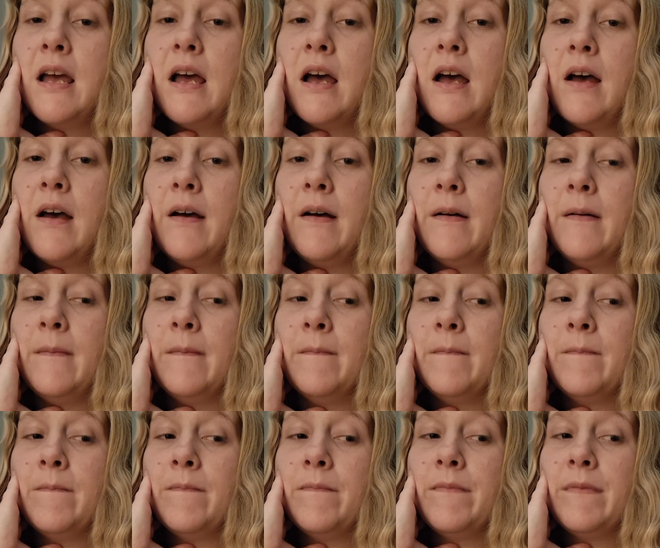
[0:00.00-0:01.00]

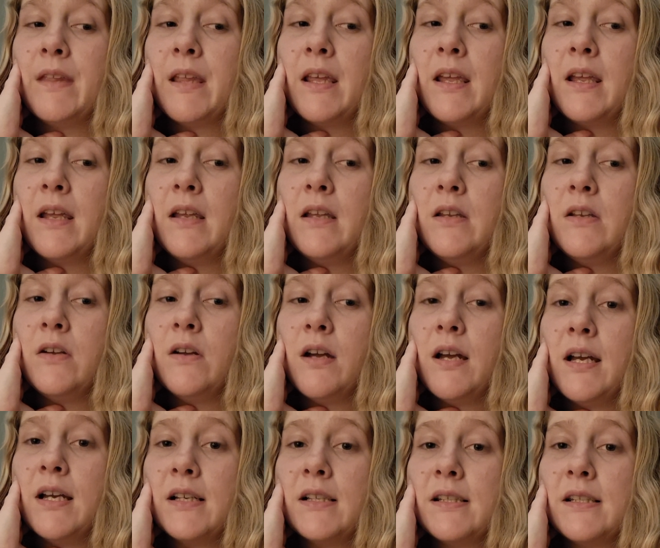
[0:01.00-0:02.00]
and your
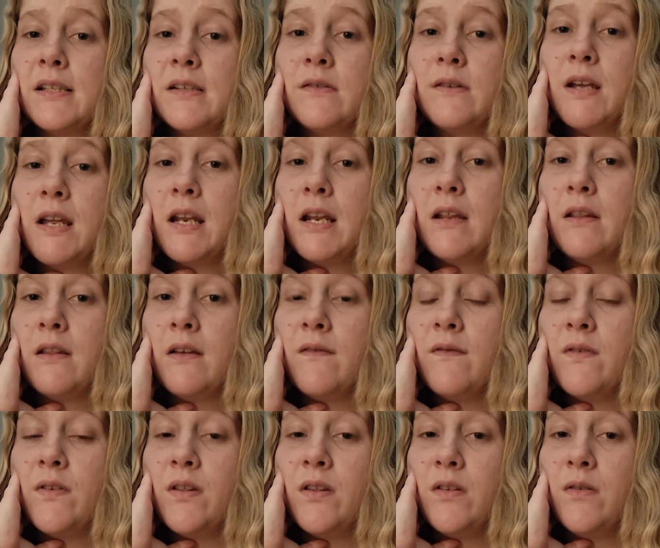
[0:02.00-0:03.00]
ex still ain't in love
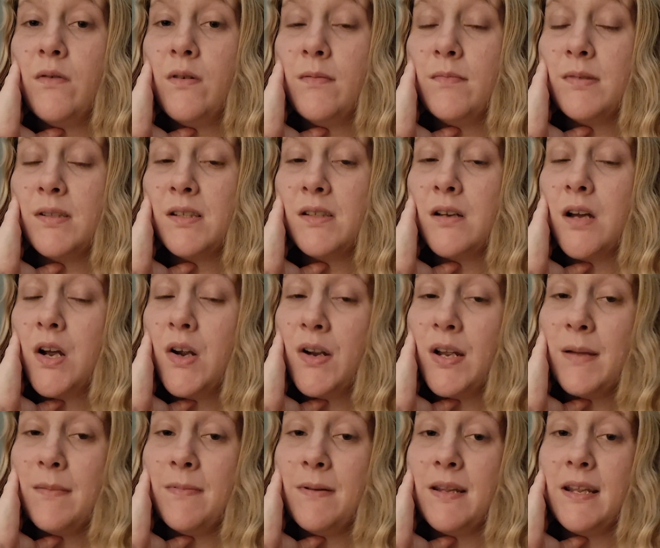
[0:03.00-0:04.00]
with you, I'm
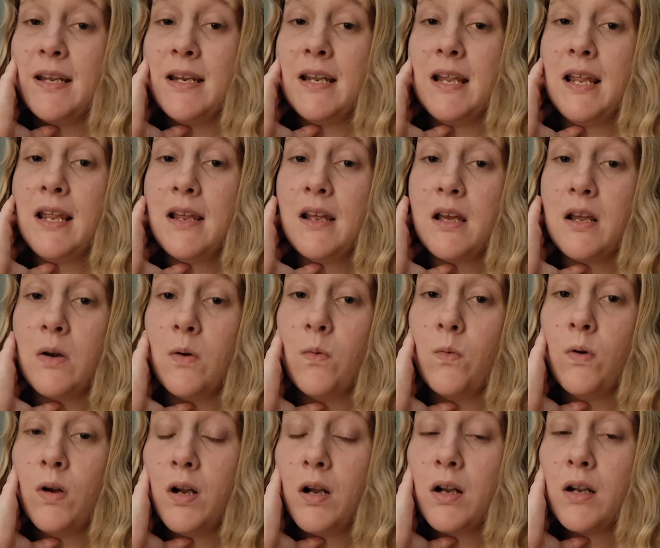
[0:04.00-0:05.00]
sorry, but it ain't gonna
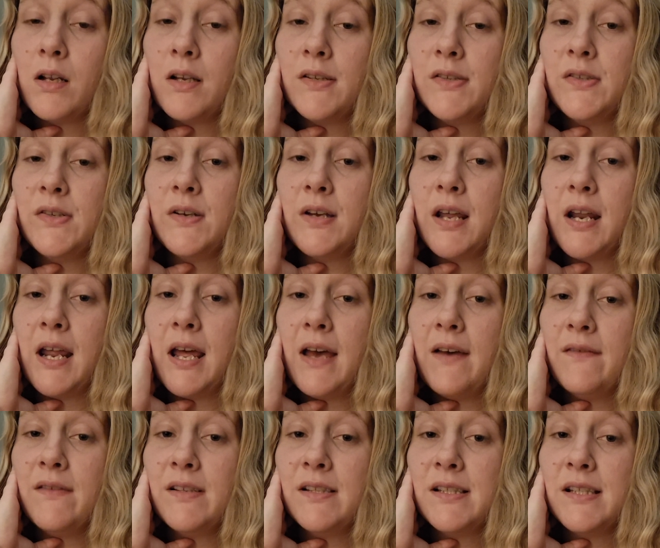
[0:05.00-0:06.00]
work, because you gotta
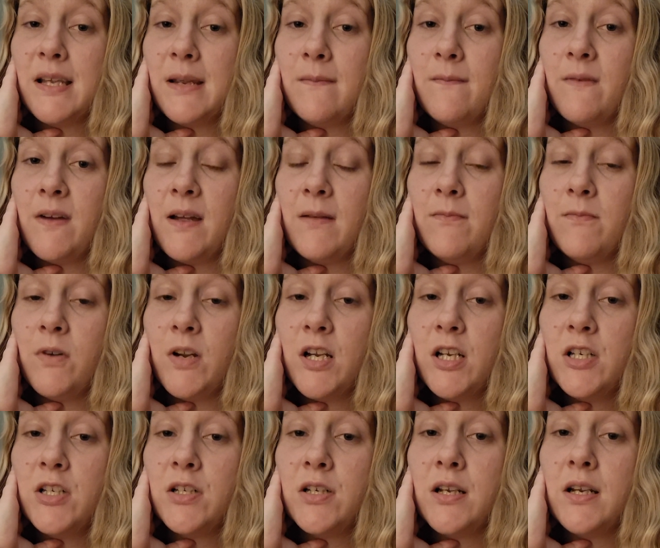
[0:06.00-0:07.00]
have the same
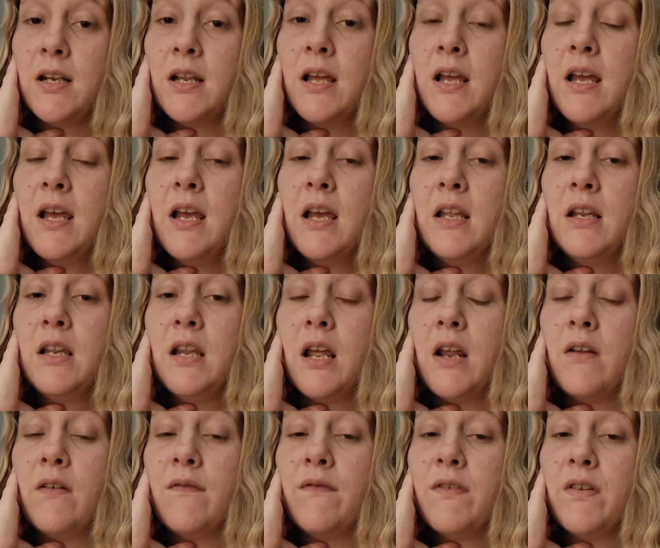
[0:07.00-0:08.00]
vibration.
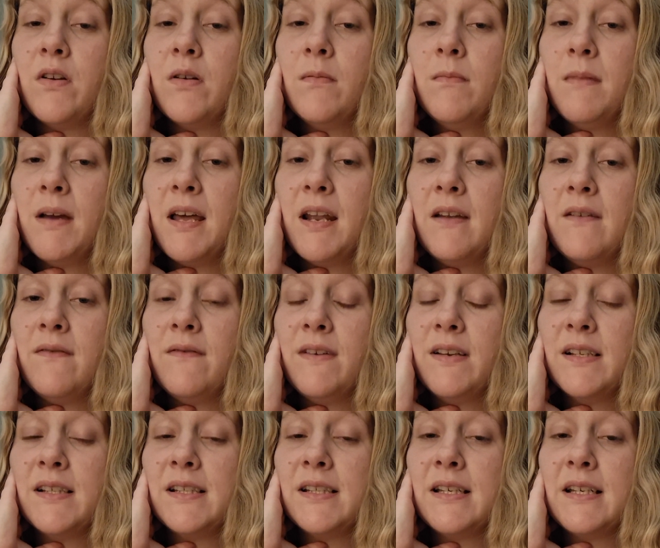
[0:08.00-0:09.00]
Now, if you're
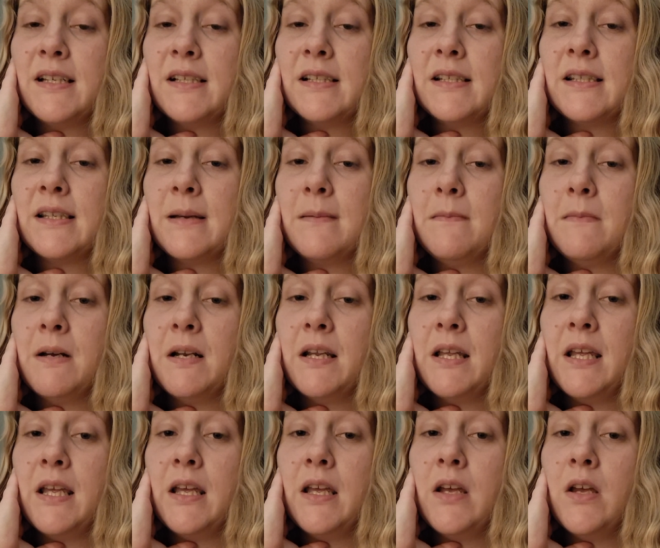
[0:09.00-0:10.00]
manifesting
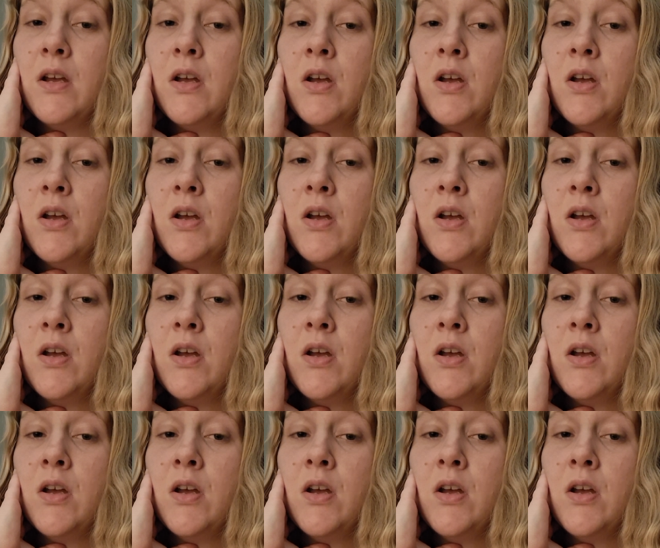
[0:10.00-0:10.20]
somebody